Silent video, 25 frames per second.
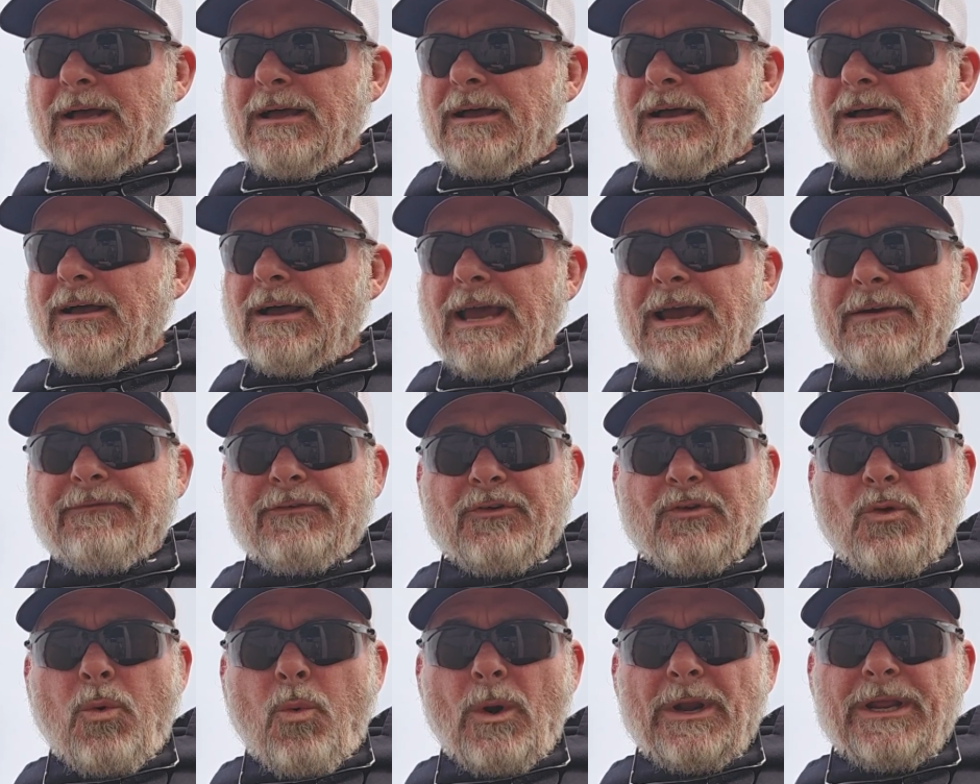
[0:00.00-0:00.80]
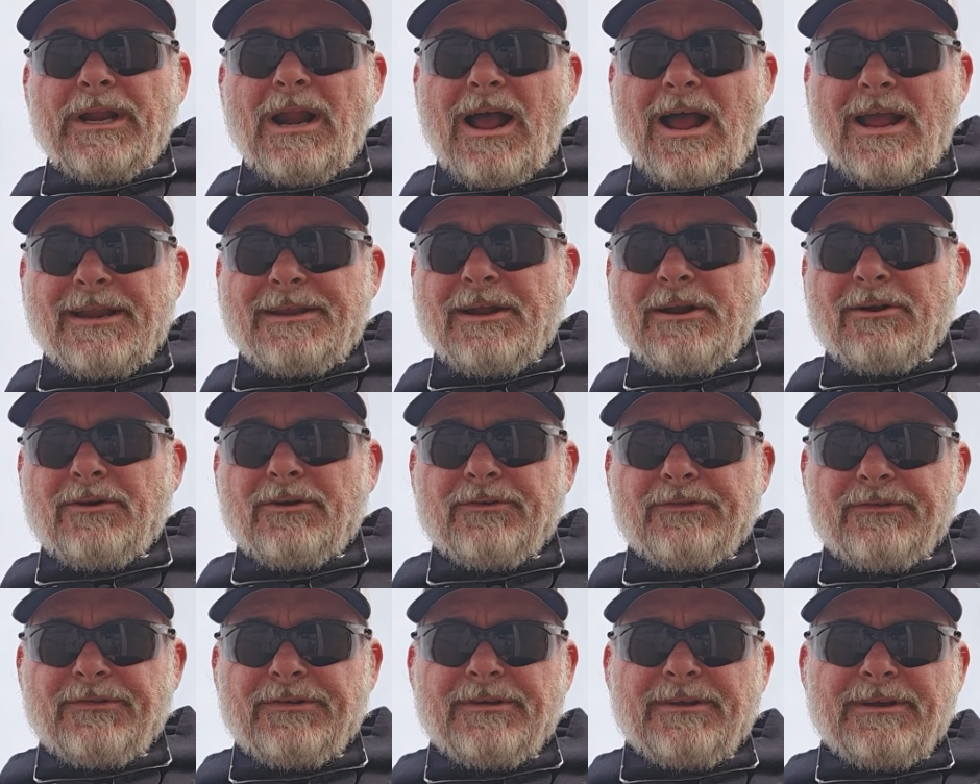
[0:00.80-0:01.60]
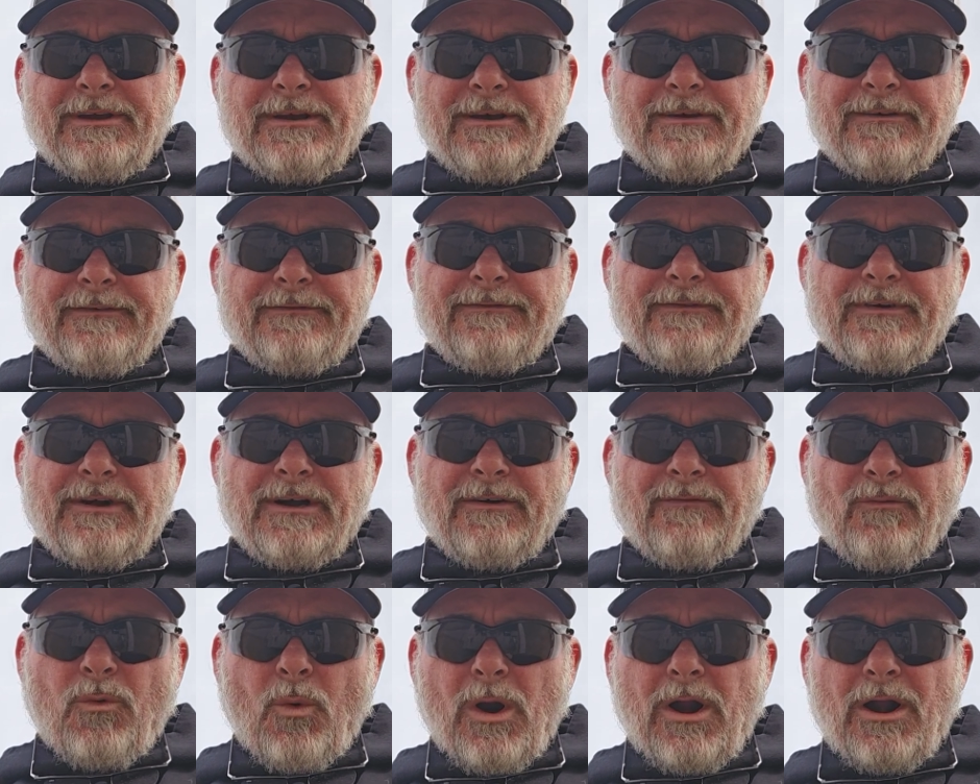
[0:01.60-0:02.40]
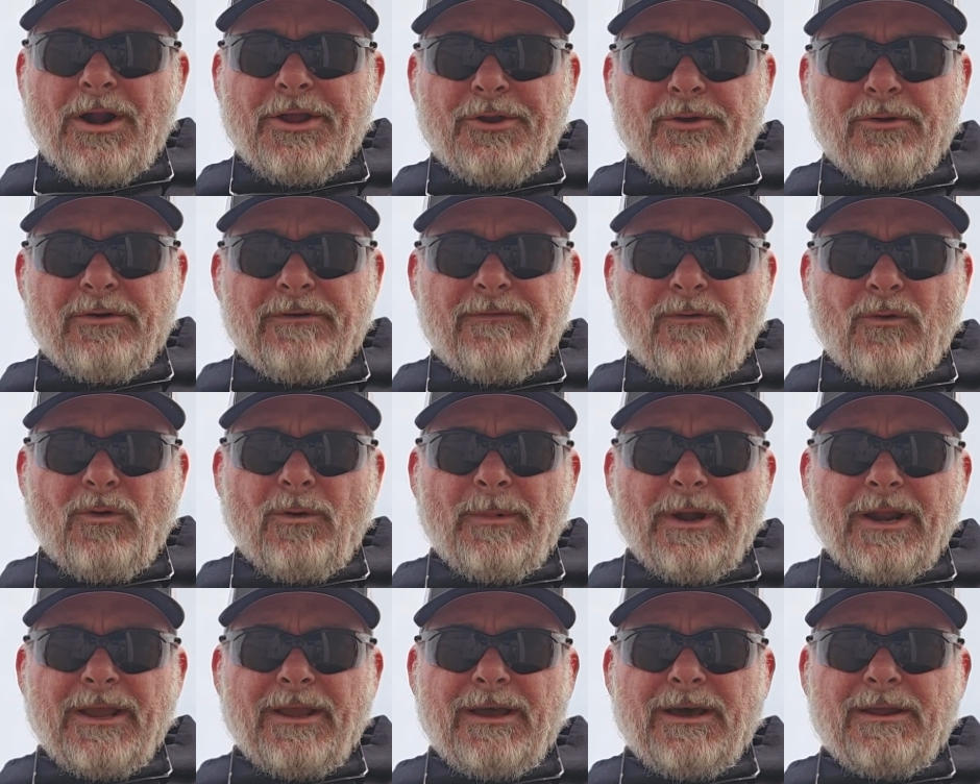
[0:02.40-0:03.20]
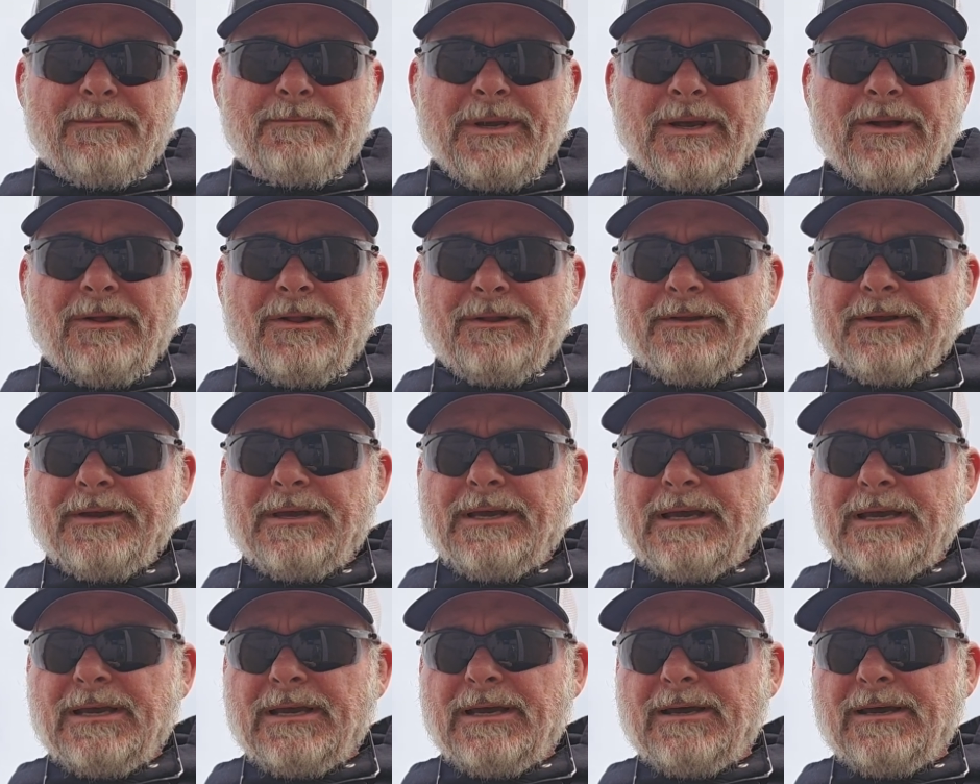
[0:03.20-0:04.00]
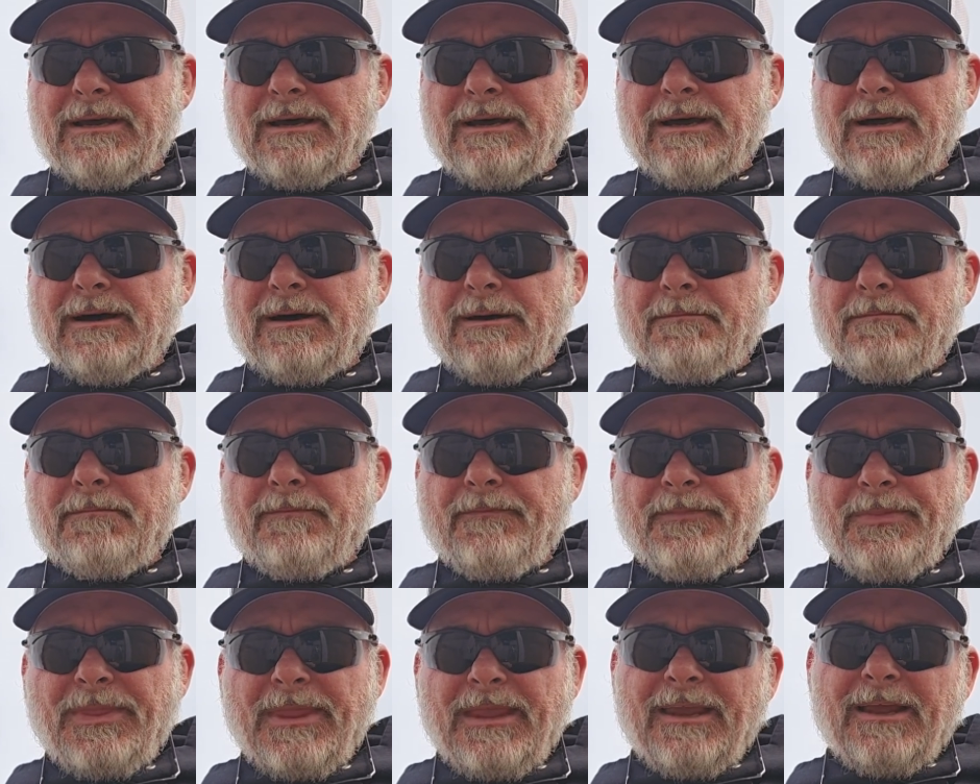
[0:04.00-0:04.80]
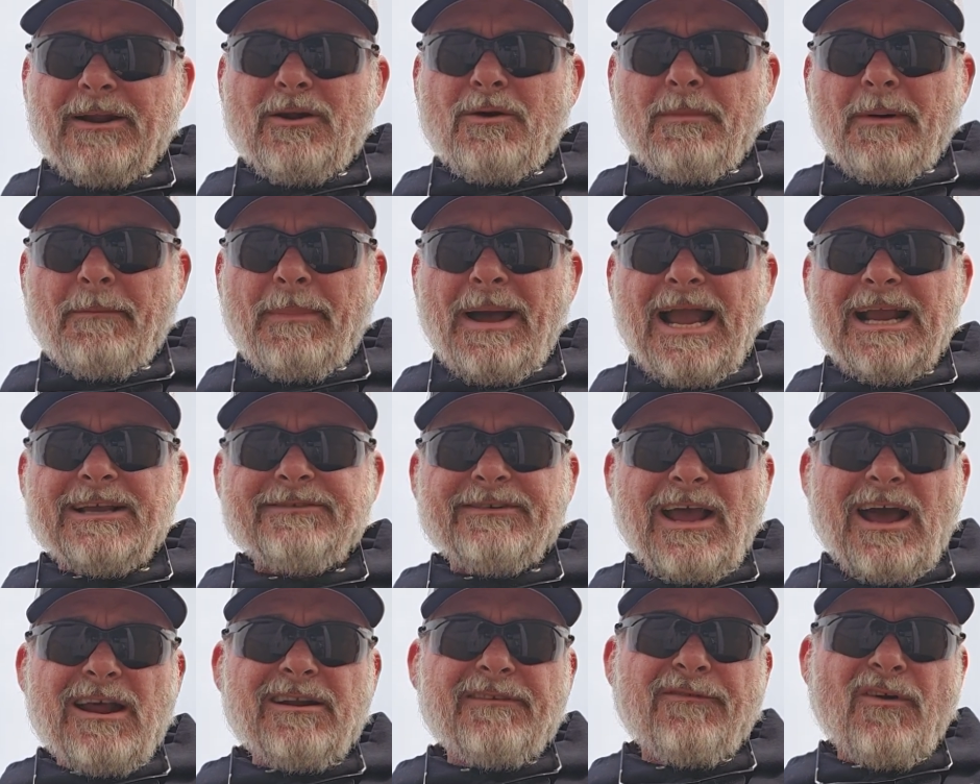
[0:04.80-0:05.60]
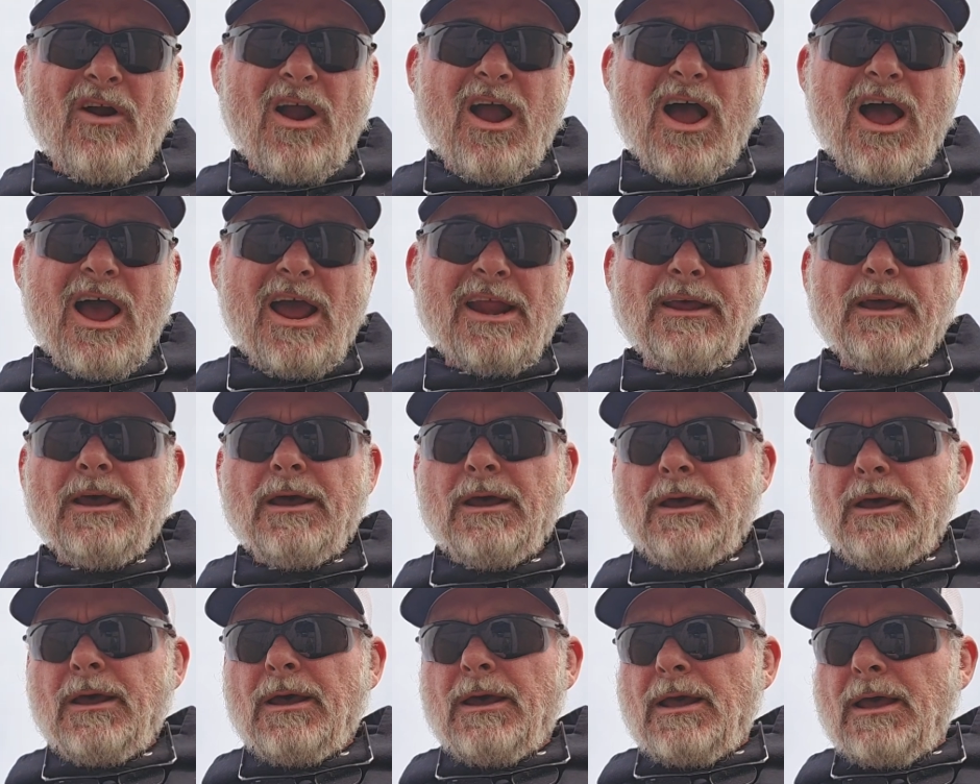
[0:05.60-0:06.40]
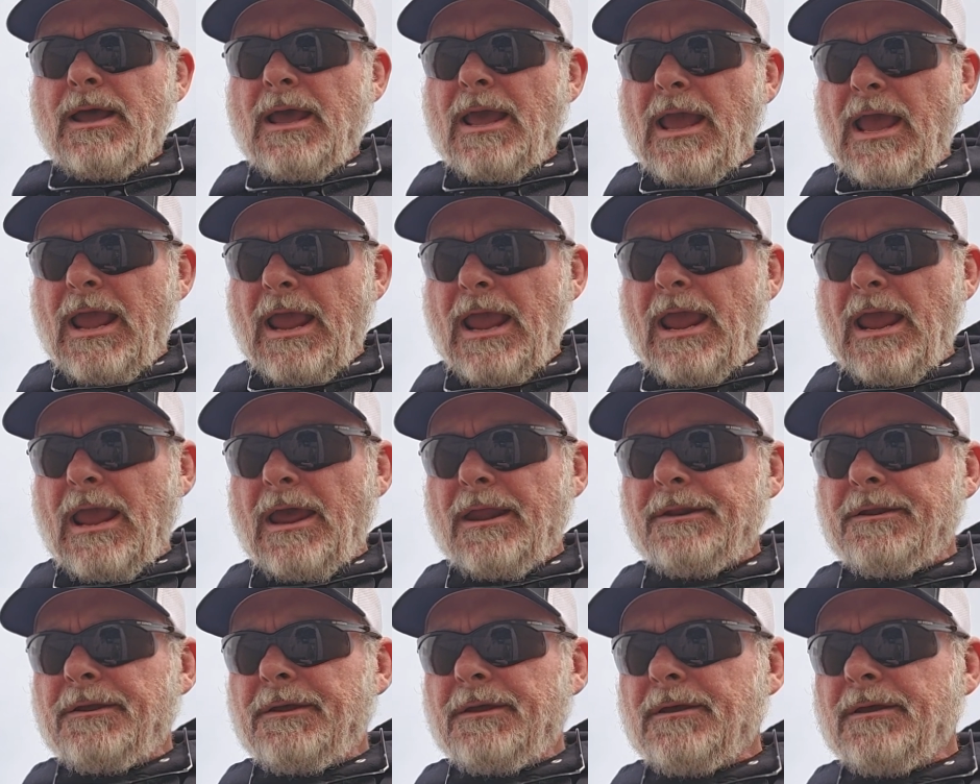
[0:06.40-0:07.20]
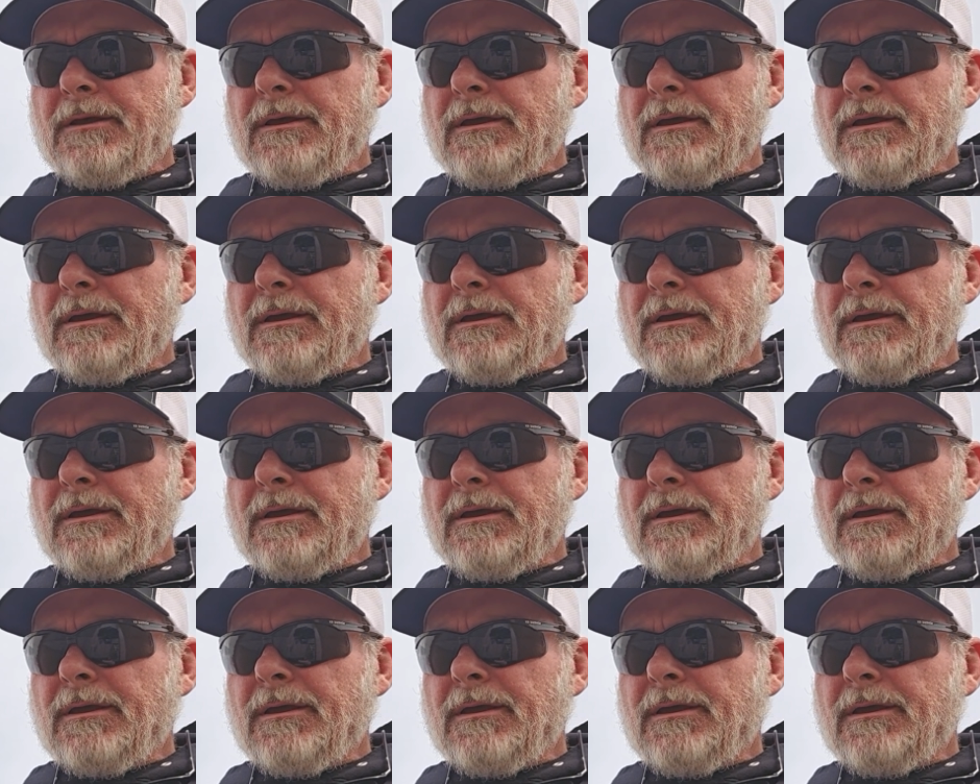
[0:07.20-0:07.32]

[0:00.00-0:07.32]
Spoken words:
after 29 years of wearing a uniform and a gun belt, my back's kind of fried, and